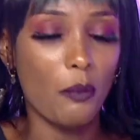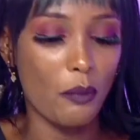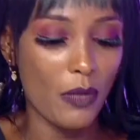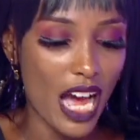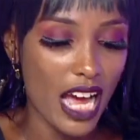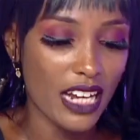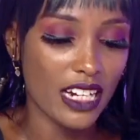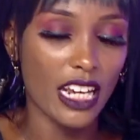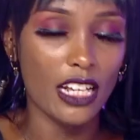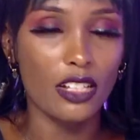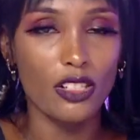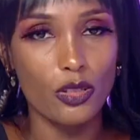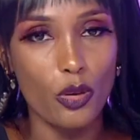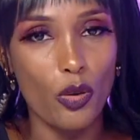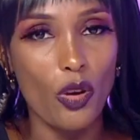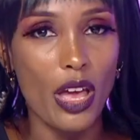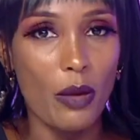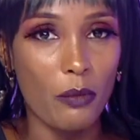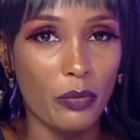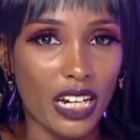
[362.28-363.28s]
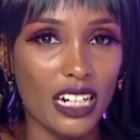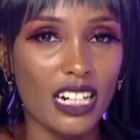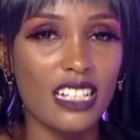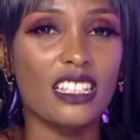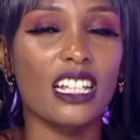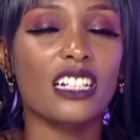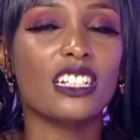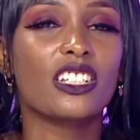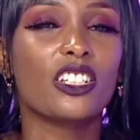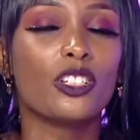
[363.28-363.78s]
mad and so embarrassed
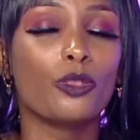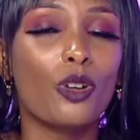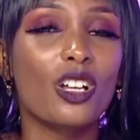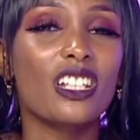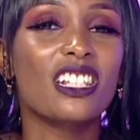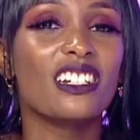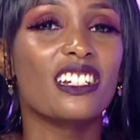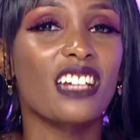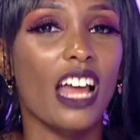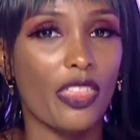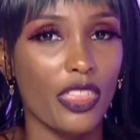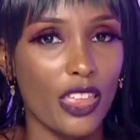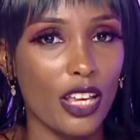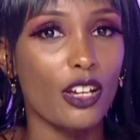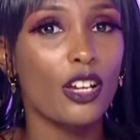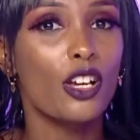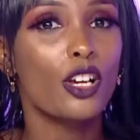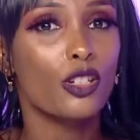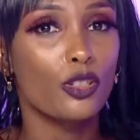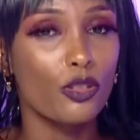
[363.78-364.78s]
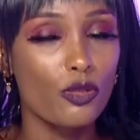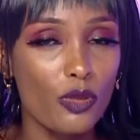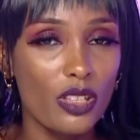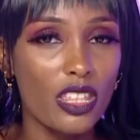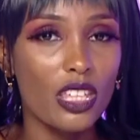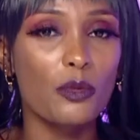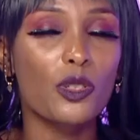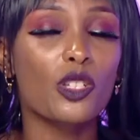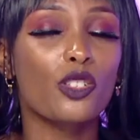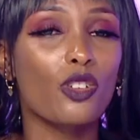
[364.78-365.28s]
that she wants nothing to do with
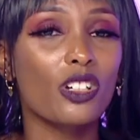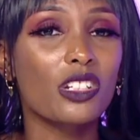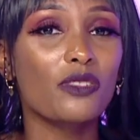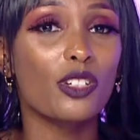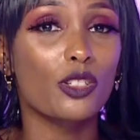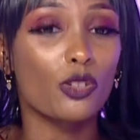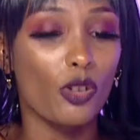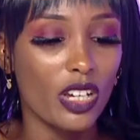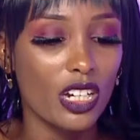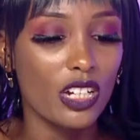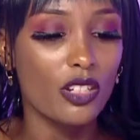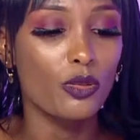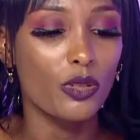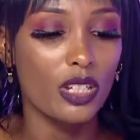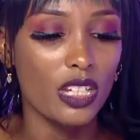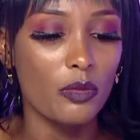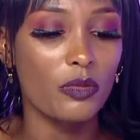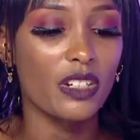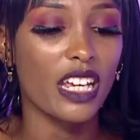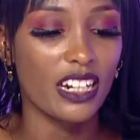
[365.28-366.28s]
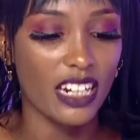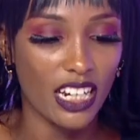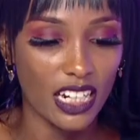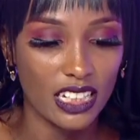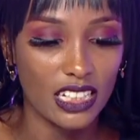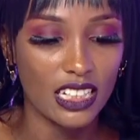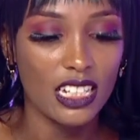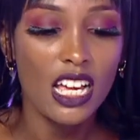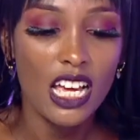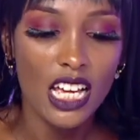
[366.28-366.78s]
him. She's not even talking to him
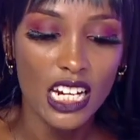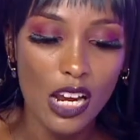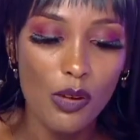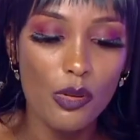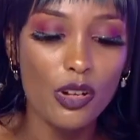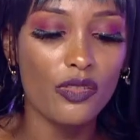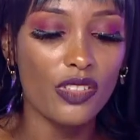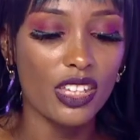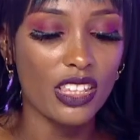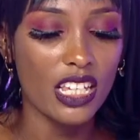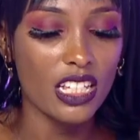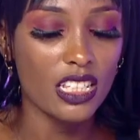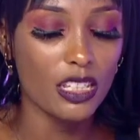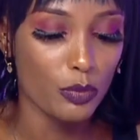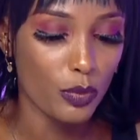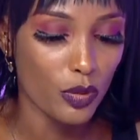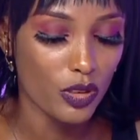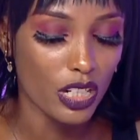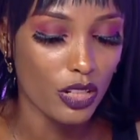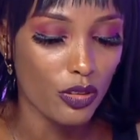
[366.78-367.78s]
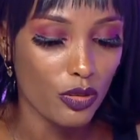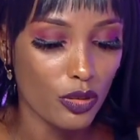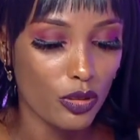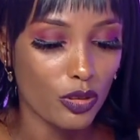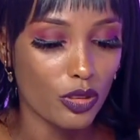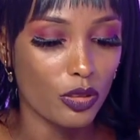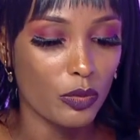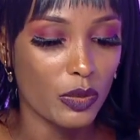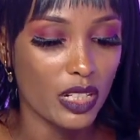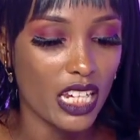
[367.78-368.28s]
directly. Now, one of the things he posted on
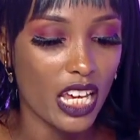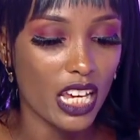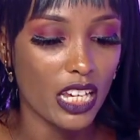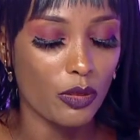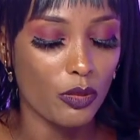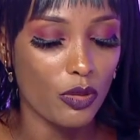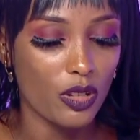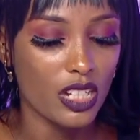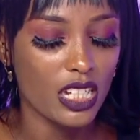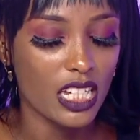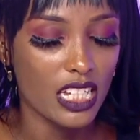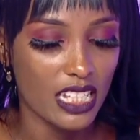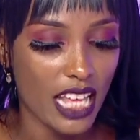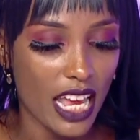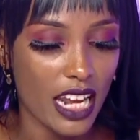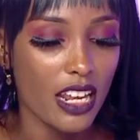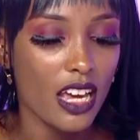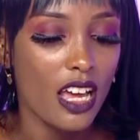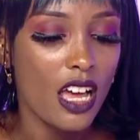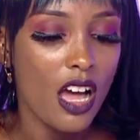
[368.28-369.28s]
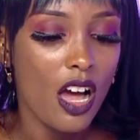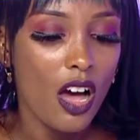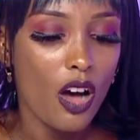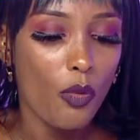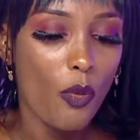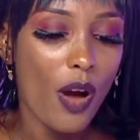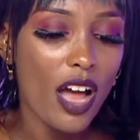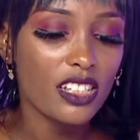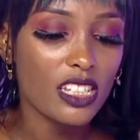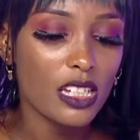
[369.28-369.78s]
social media, he said,
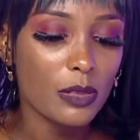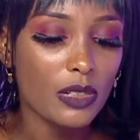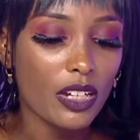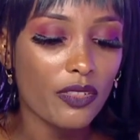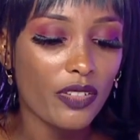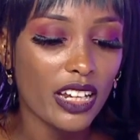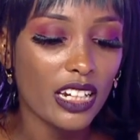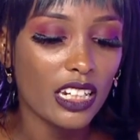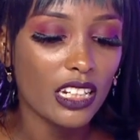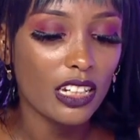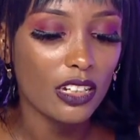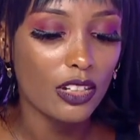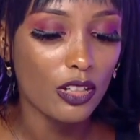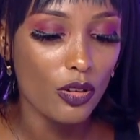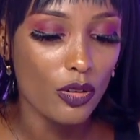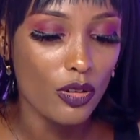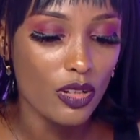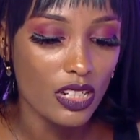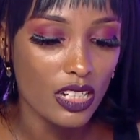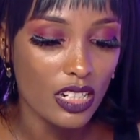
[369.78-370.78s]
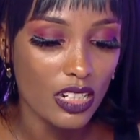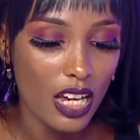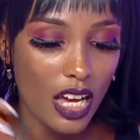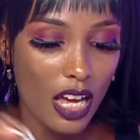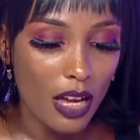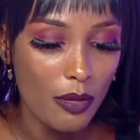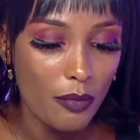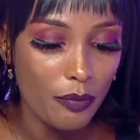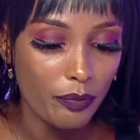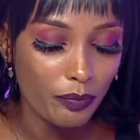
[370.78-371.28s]
one chapter finally closed,
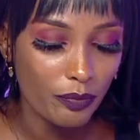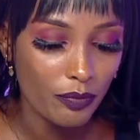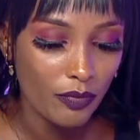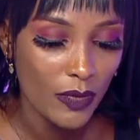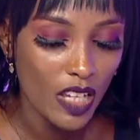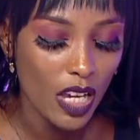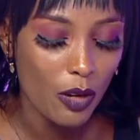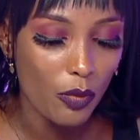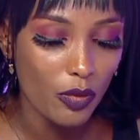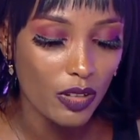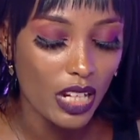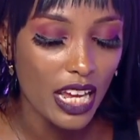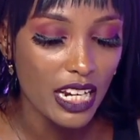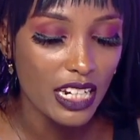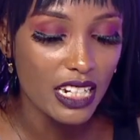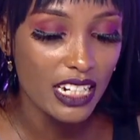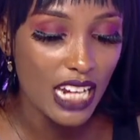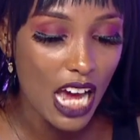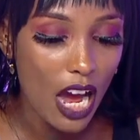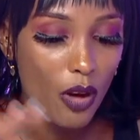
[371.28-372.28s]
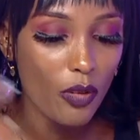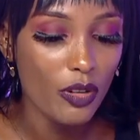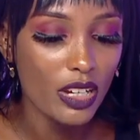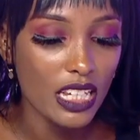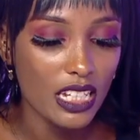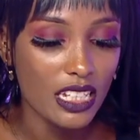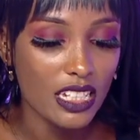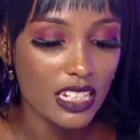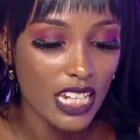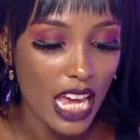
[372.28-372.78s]
and now
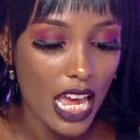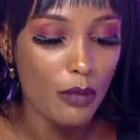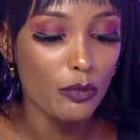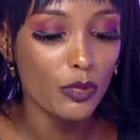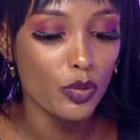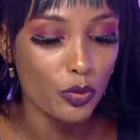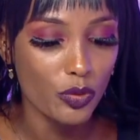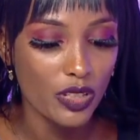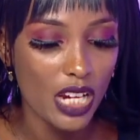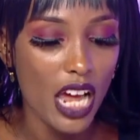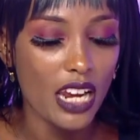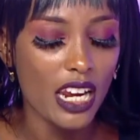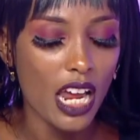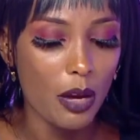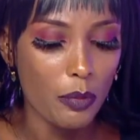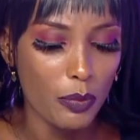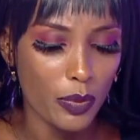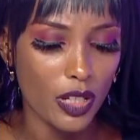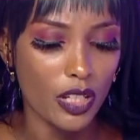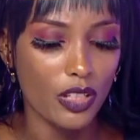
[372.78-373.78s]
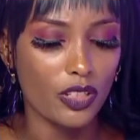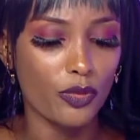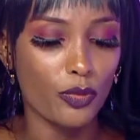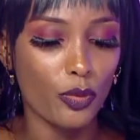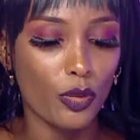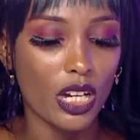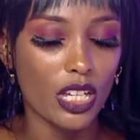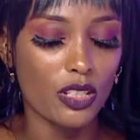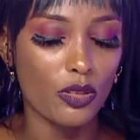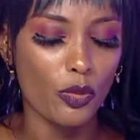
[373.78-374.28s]
it's time to turn a page.
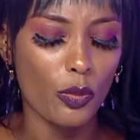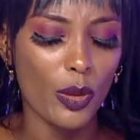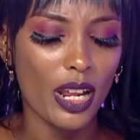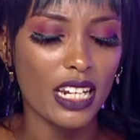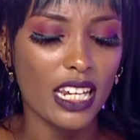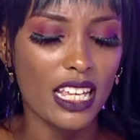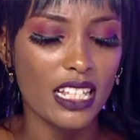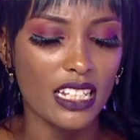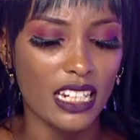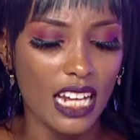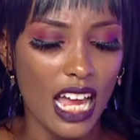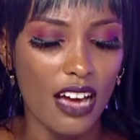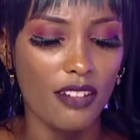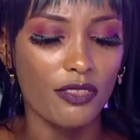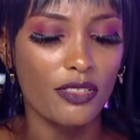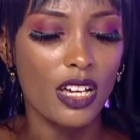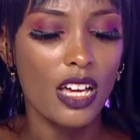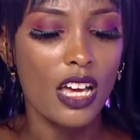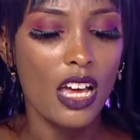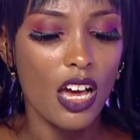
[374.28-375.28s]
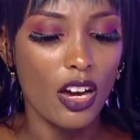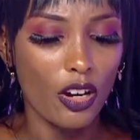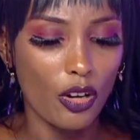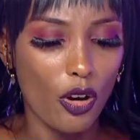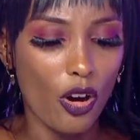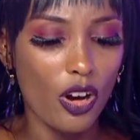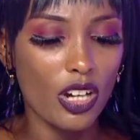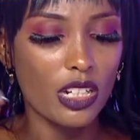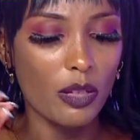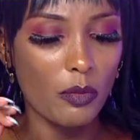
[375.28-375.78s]
Focus on wellness, love,
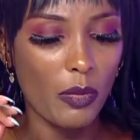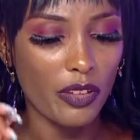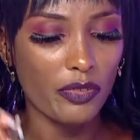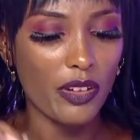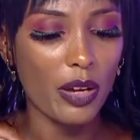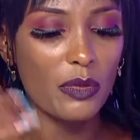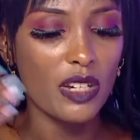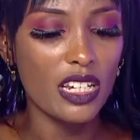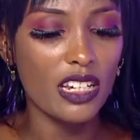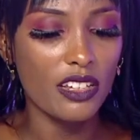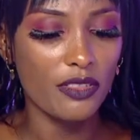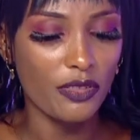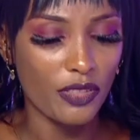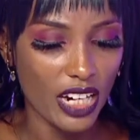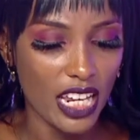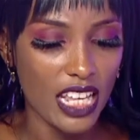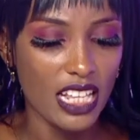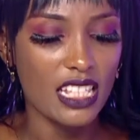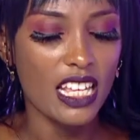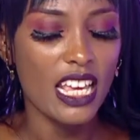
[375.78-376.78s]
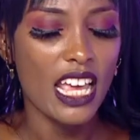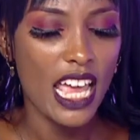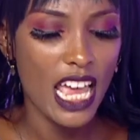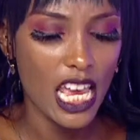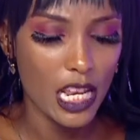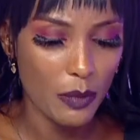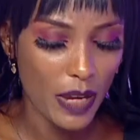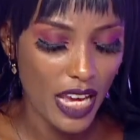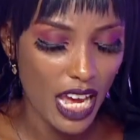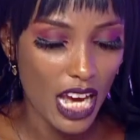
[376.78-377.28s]
God, my family, friends,
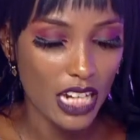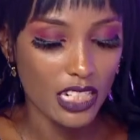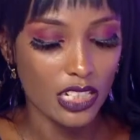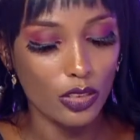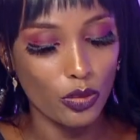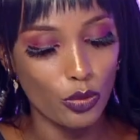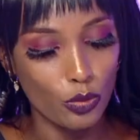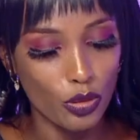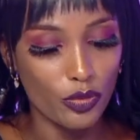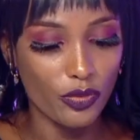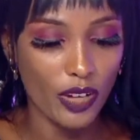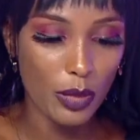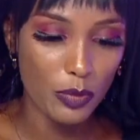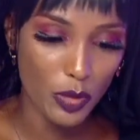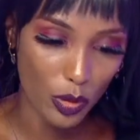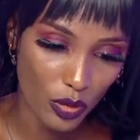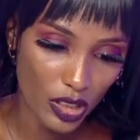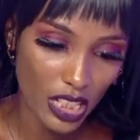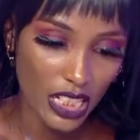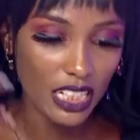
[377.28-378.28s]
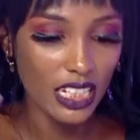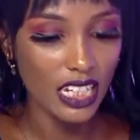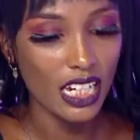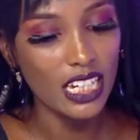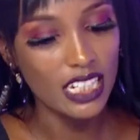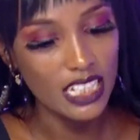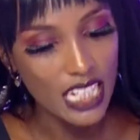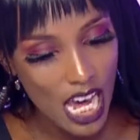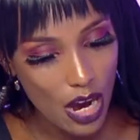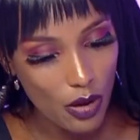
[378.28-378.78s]
and my art. Good vibes only.
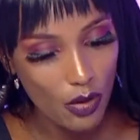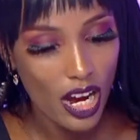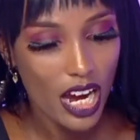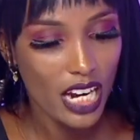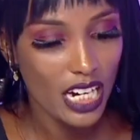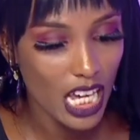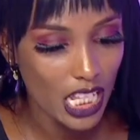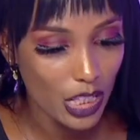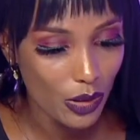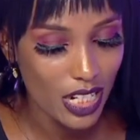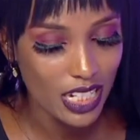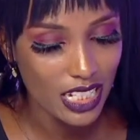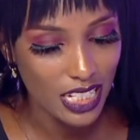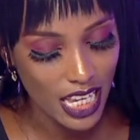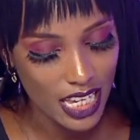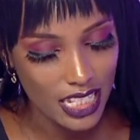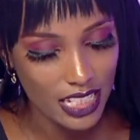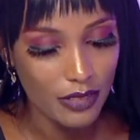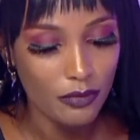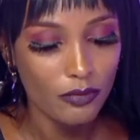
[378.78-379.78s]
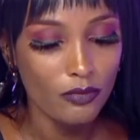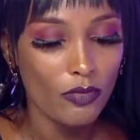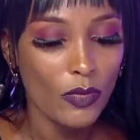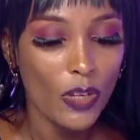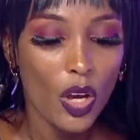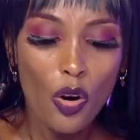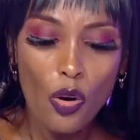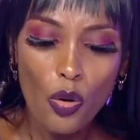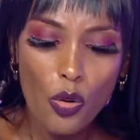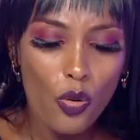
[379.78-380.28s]
Now, another one says,
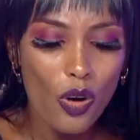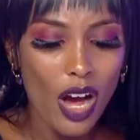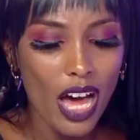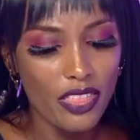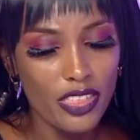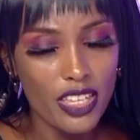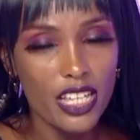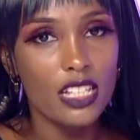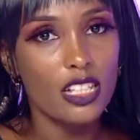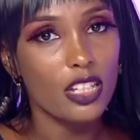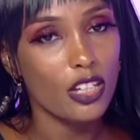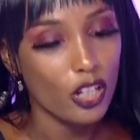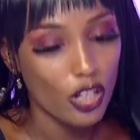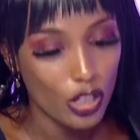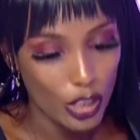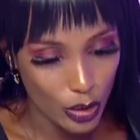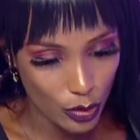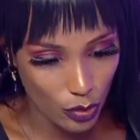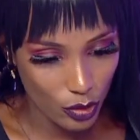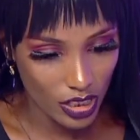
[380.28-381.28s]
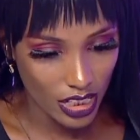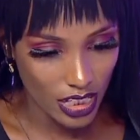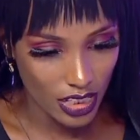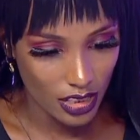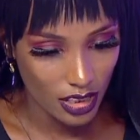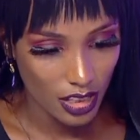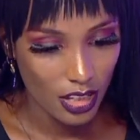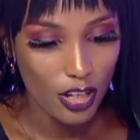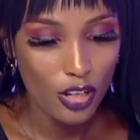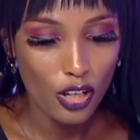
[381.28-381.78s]
who are these
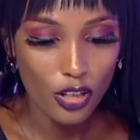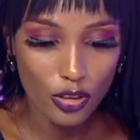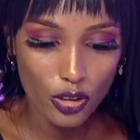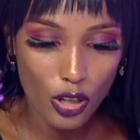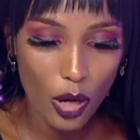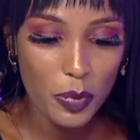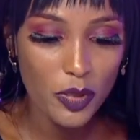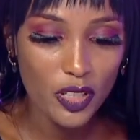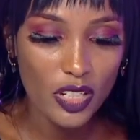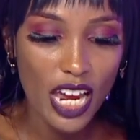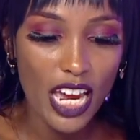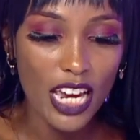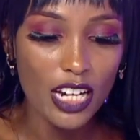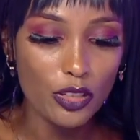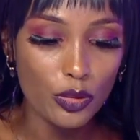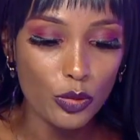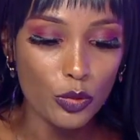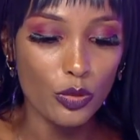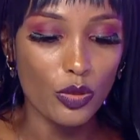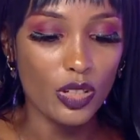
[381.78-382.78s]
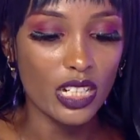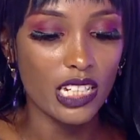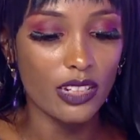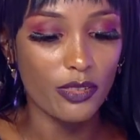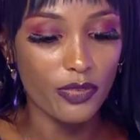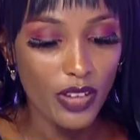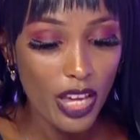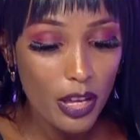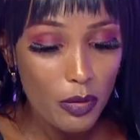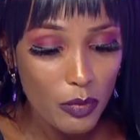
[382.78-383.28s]
sources? Stop trying to
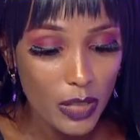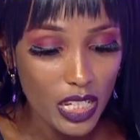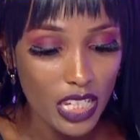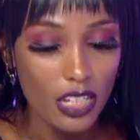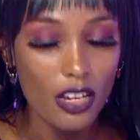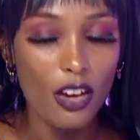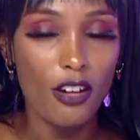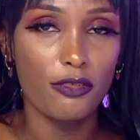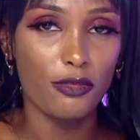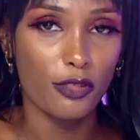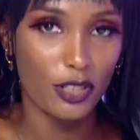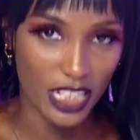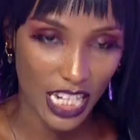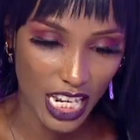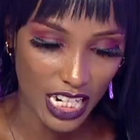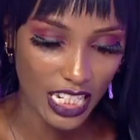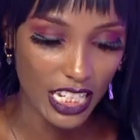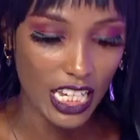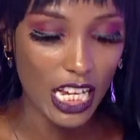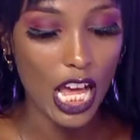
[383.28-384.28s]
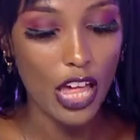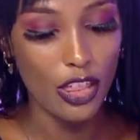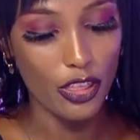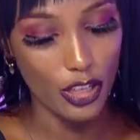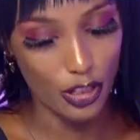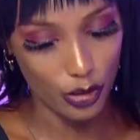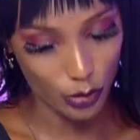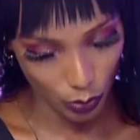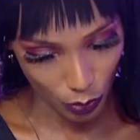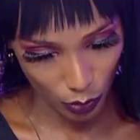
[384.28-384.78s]
defame me for telling
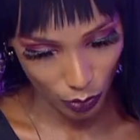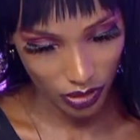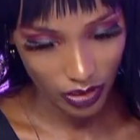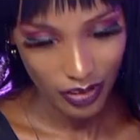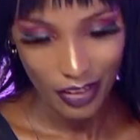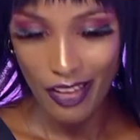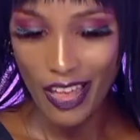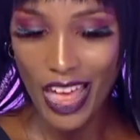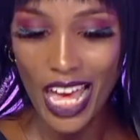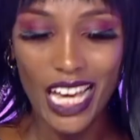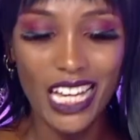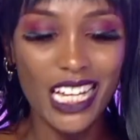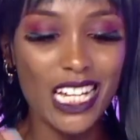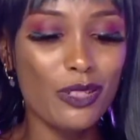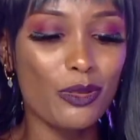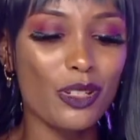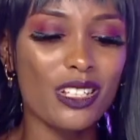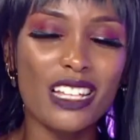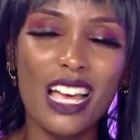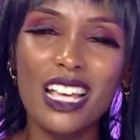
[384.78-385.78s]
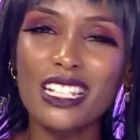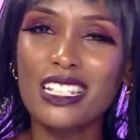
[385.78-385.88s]
the truth. So this whole